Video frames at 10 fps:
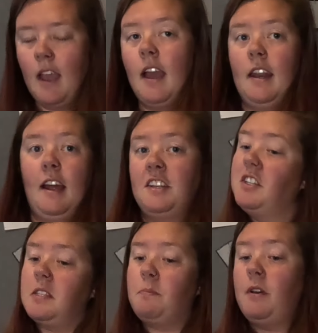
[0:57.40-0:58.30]
And I
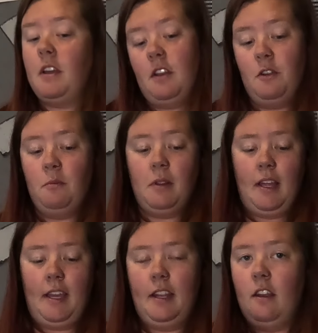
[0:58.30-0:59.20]
just put a new
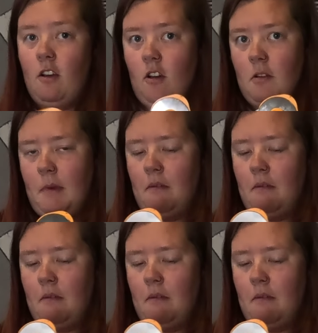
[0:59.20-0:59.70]
blade on my